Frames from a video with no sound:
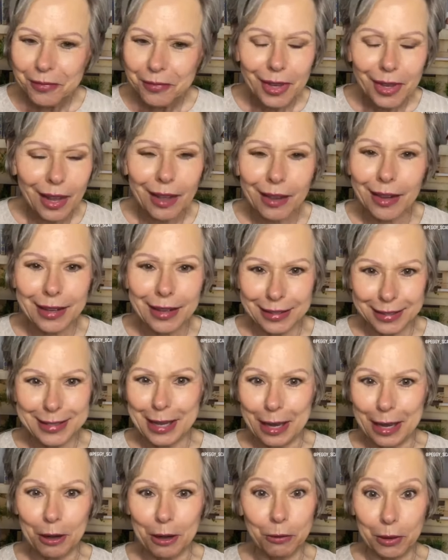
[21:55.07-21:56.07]
like I say,
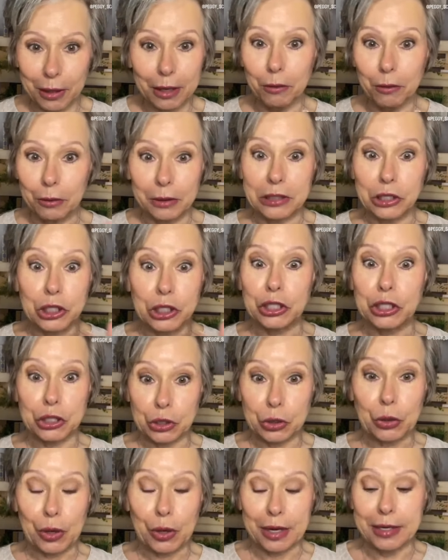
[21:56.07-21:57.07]
it was just
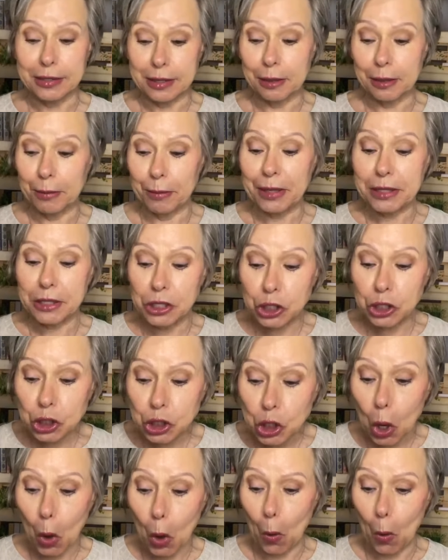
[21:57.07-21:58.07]
crazy, but
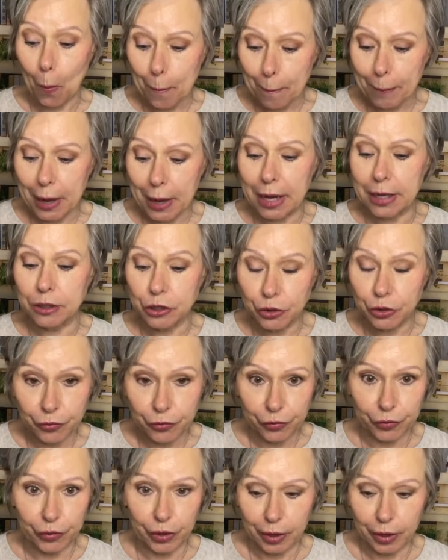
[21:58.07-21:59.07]
so much
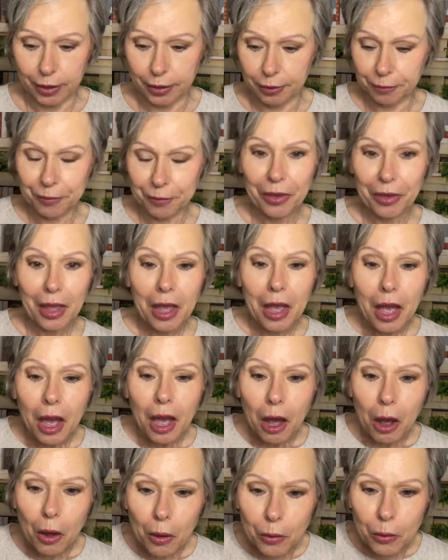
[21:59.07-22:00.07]
fun.
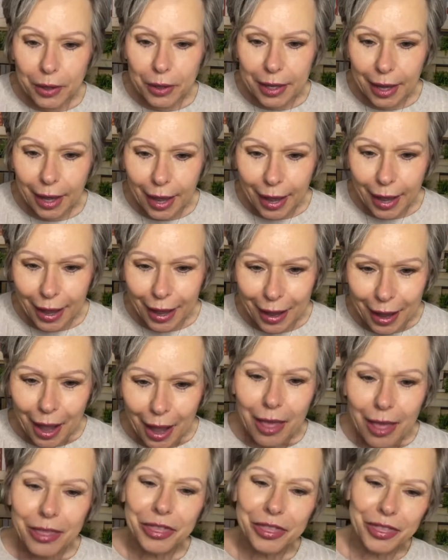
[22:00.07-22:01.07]
Okay,
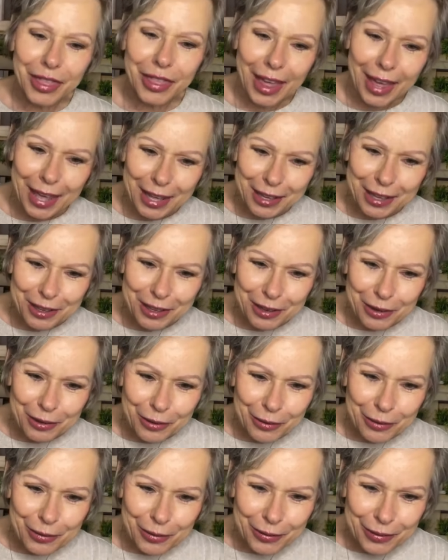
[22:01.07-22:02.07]
thank
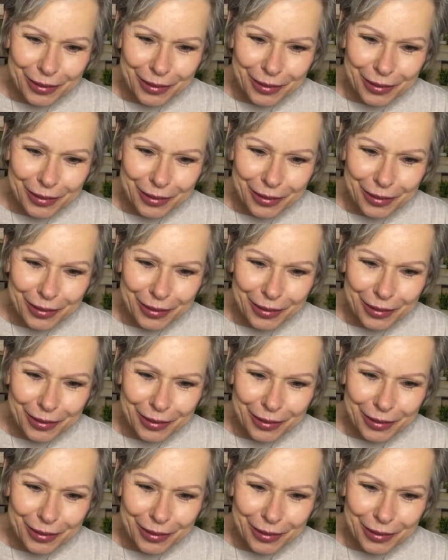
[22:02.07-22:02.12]
you.